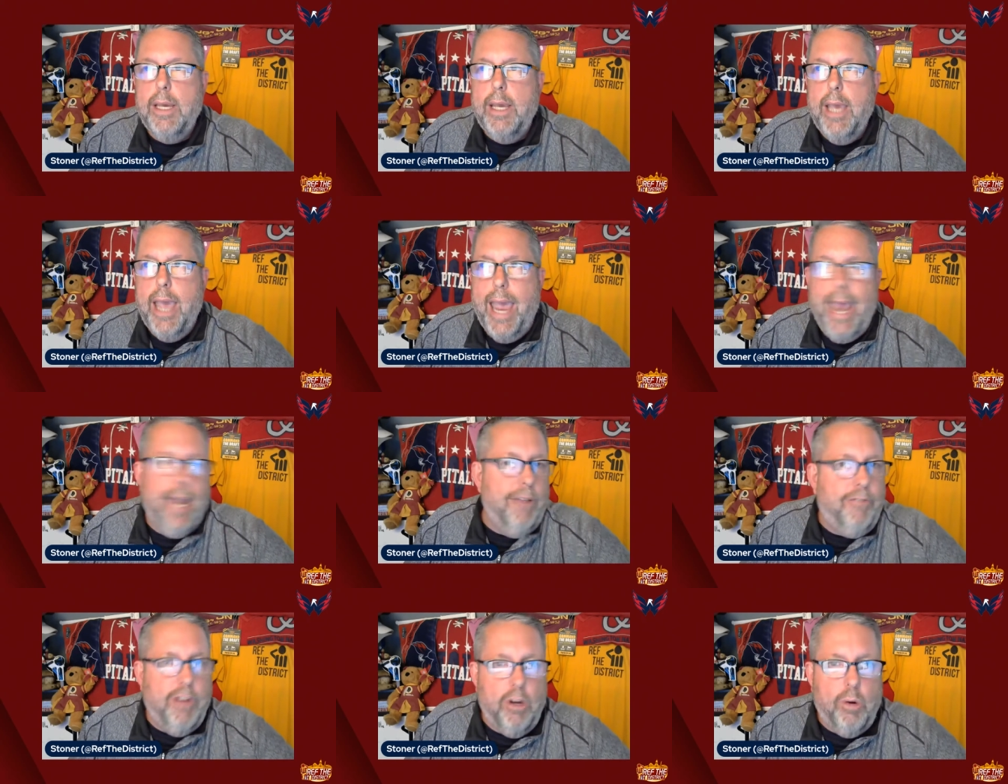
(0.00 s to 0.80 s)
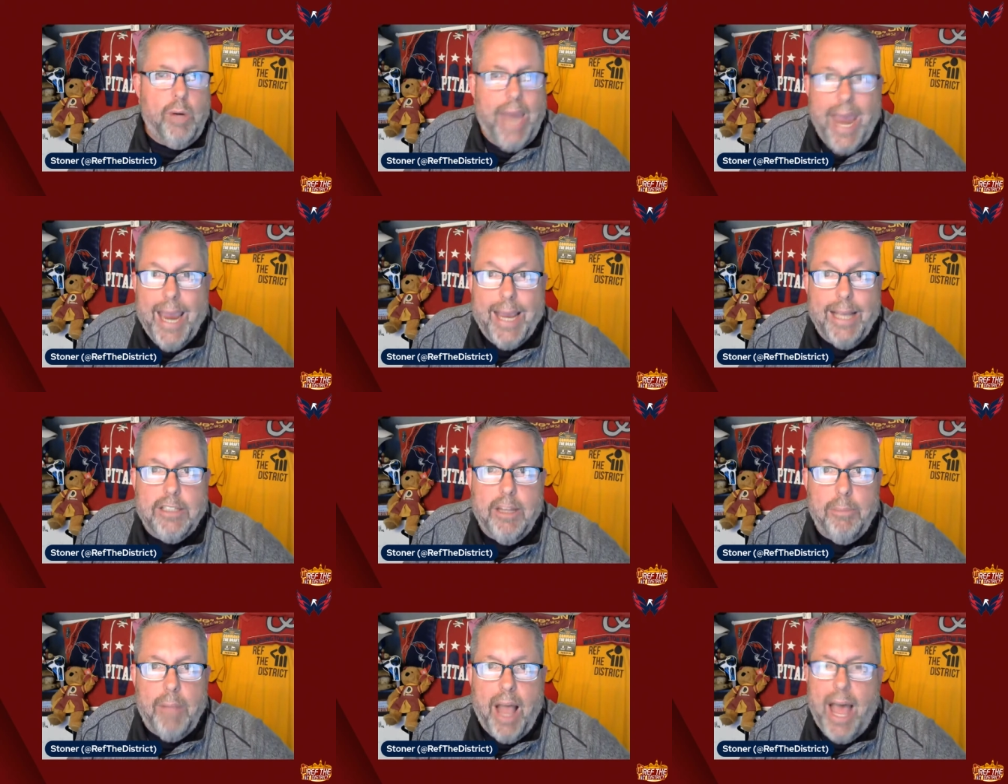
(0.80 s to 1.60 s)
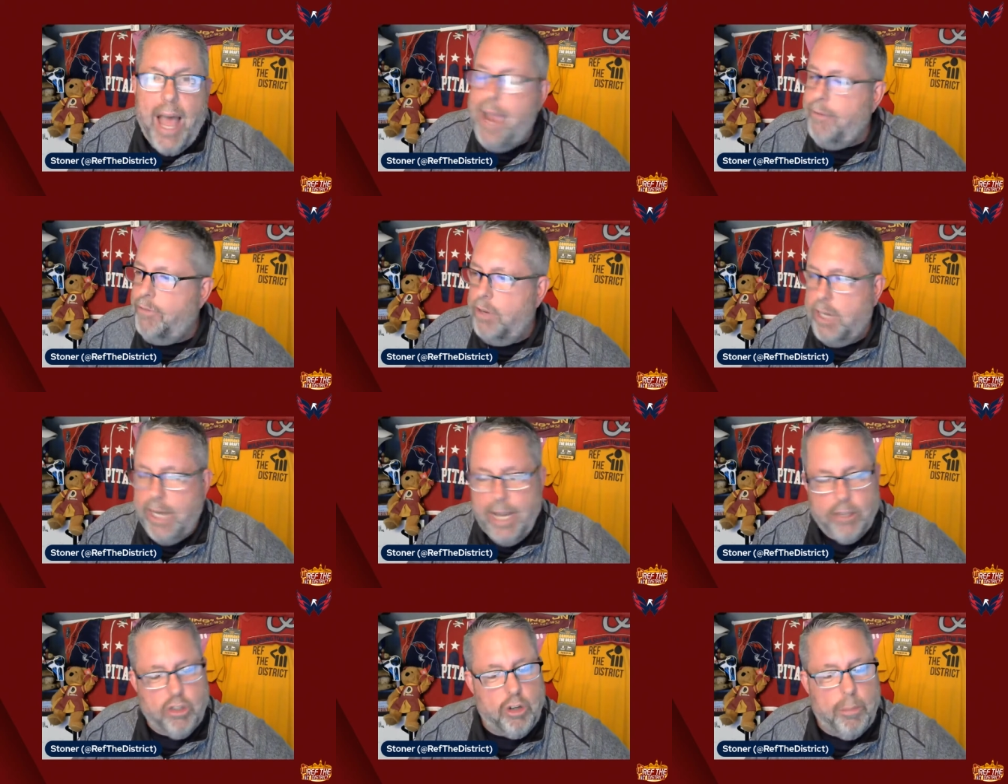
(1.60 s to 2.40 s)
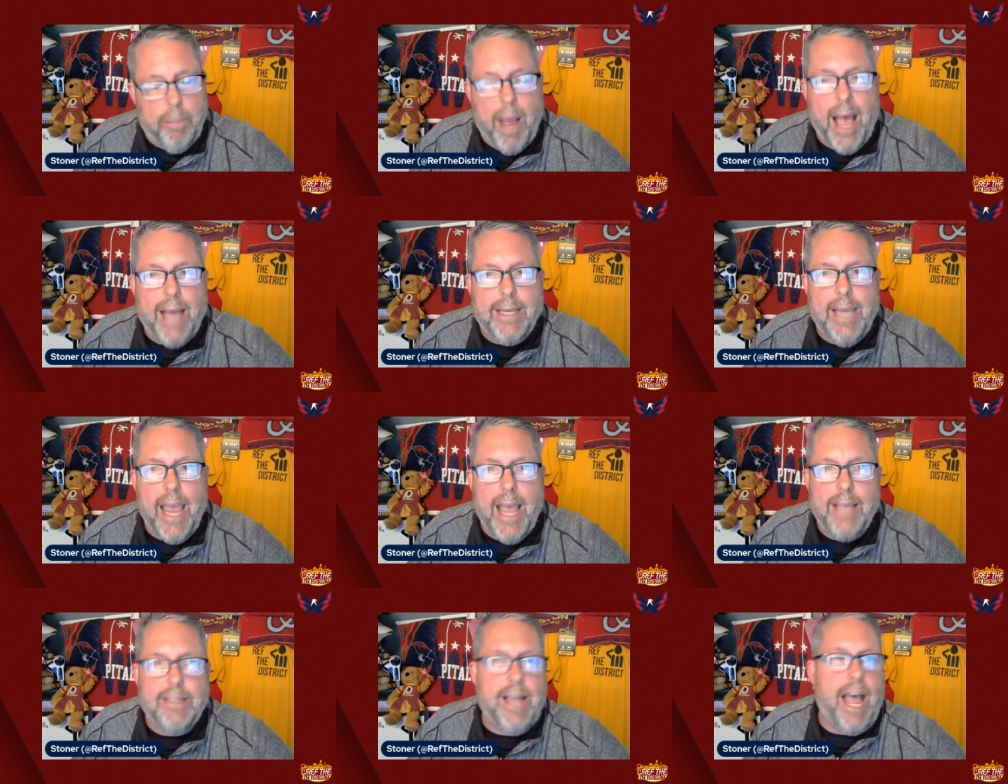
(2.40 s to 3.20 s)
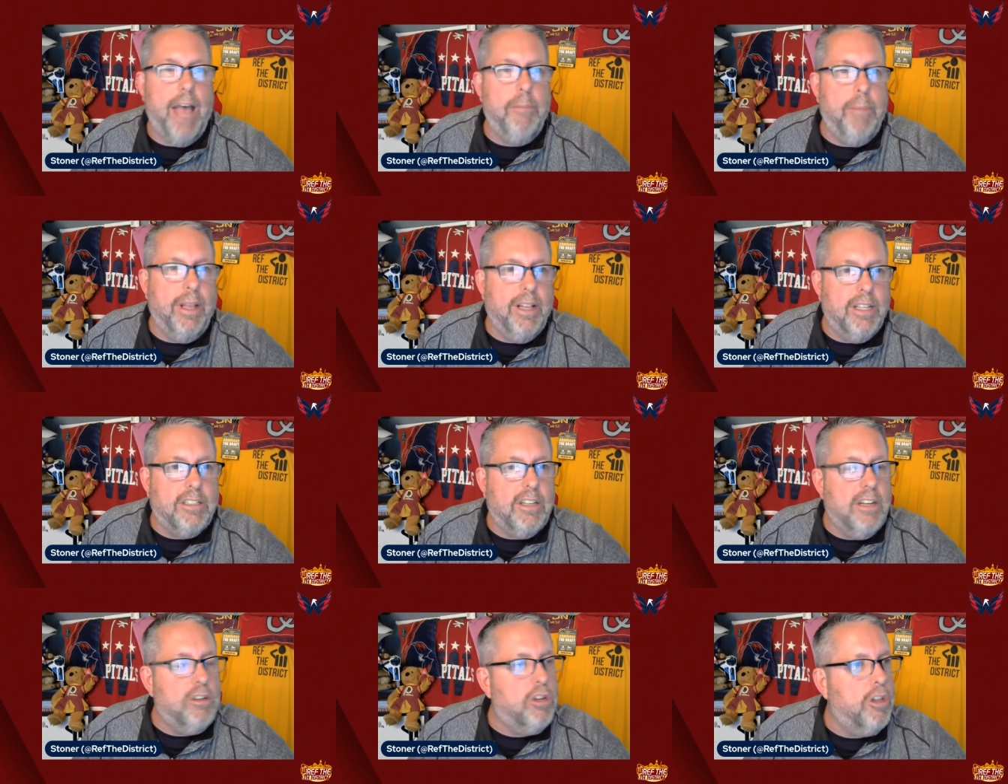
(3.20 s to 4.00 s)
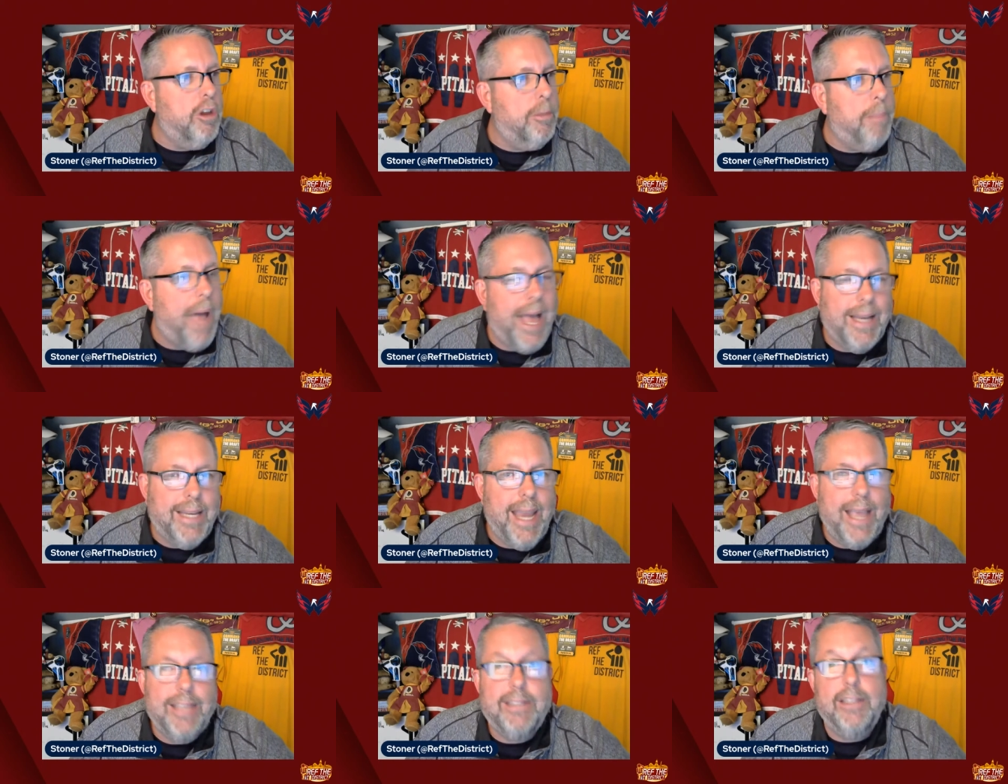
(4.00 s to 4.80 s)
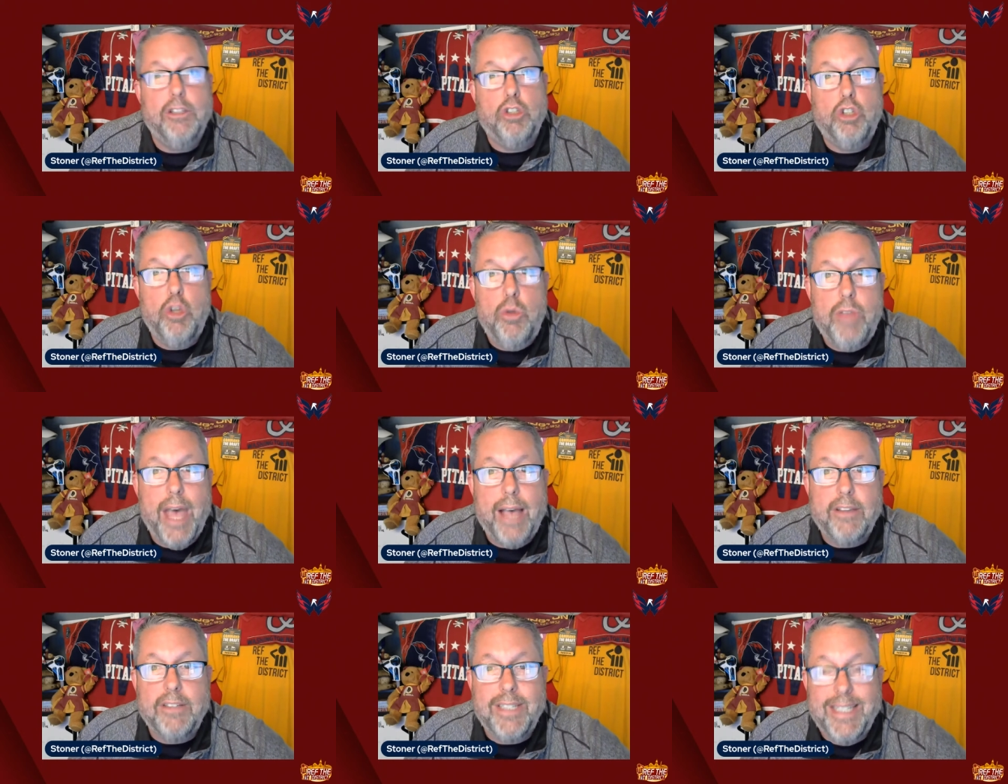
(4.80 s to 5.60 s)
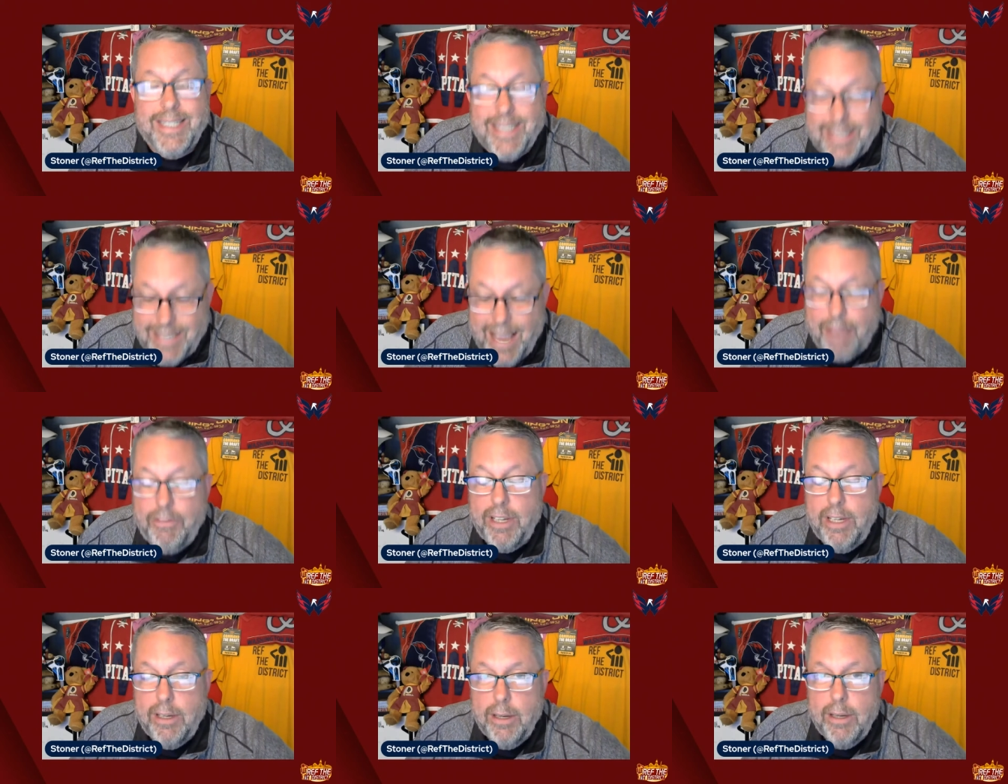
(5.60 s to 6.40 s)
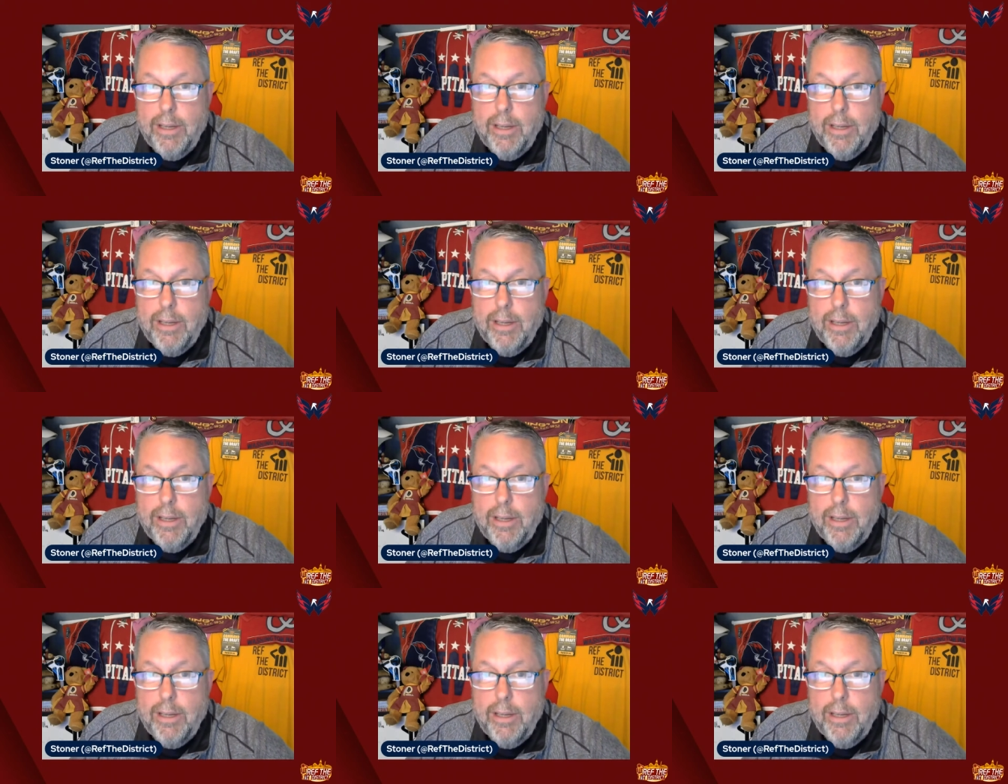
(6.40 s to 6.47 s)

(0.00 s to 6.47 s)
And if you can't catch them live, catch their podcast. I've been listening to their podcast since 2007.